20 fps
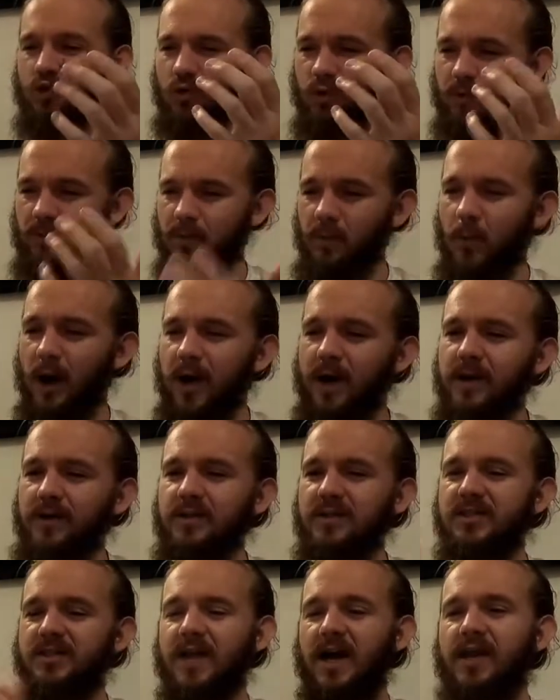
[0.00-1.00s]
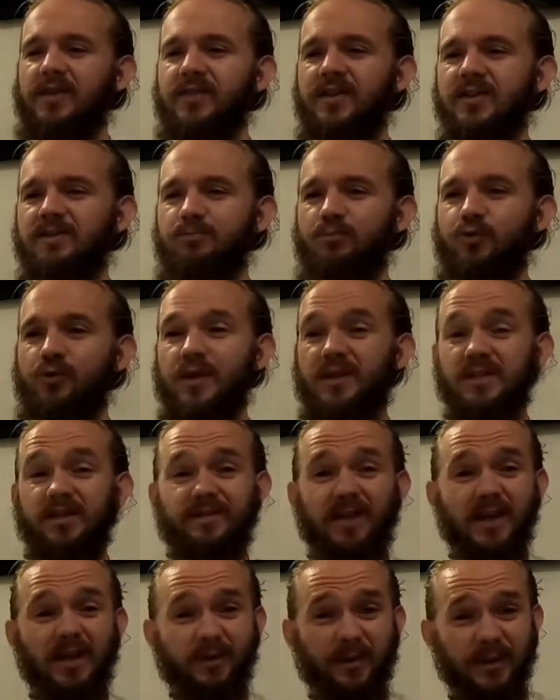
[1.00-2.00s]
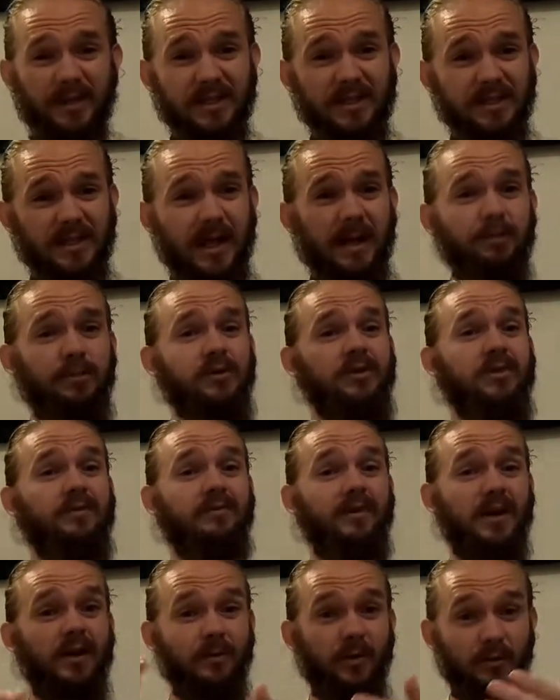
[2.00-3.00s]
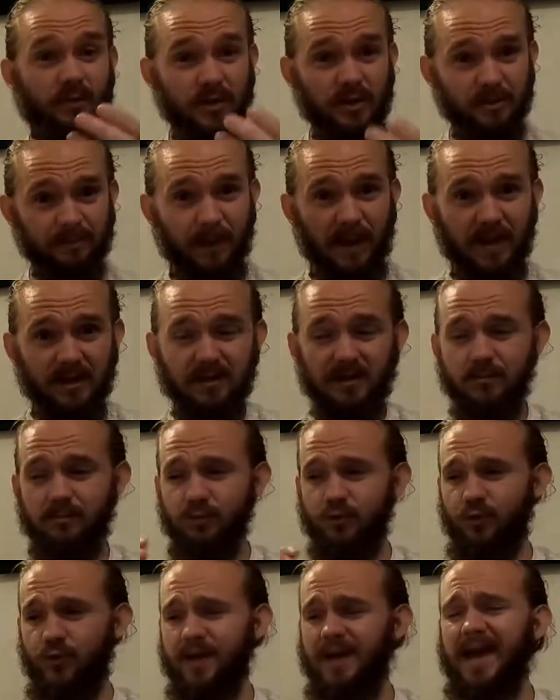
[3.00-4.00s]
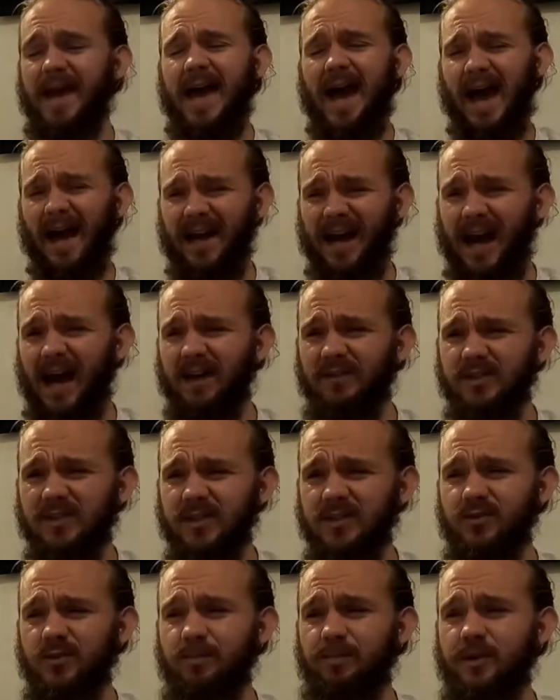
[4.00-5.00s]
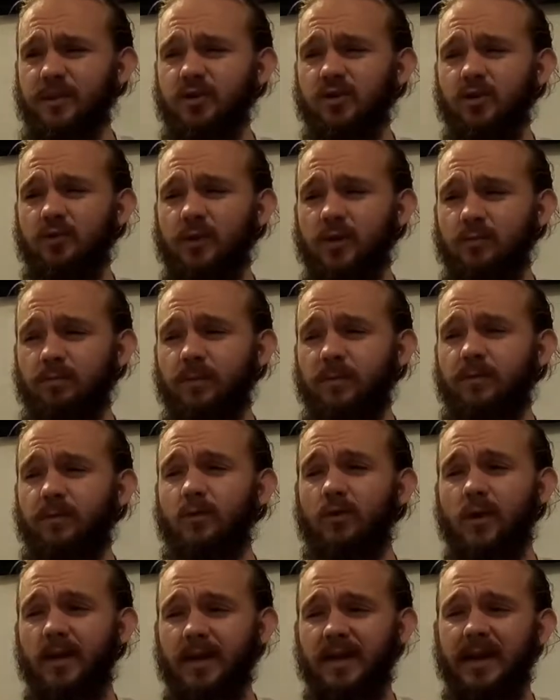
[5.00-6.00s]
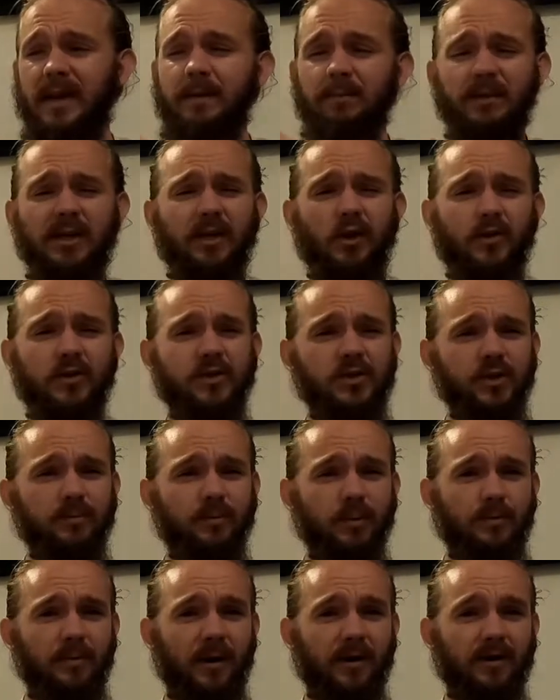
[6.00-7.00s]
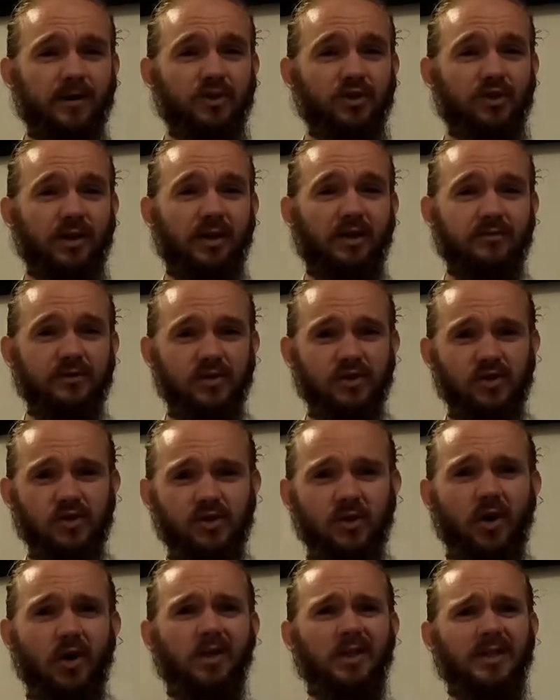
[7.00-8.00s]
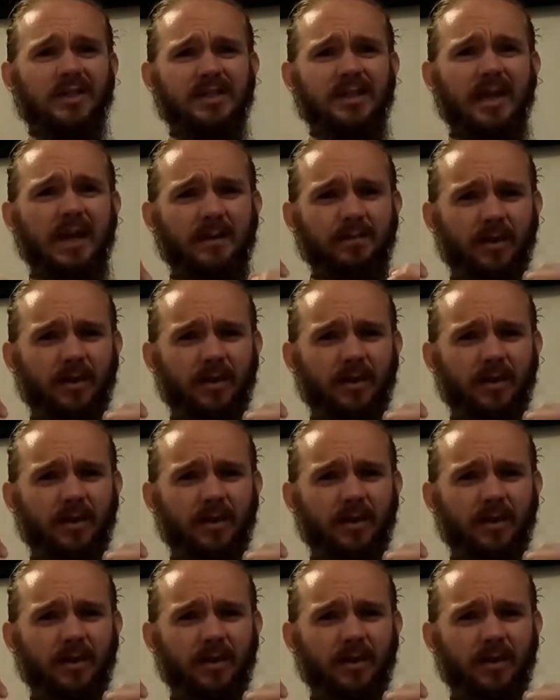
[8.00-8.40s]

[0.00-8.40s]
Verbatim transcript: So from what I understand, this brewery is a very well established and very well respected brewery, and I have seen their beers around before, namely on the supermarket shelves in Scotland,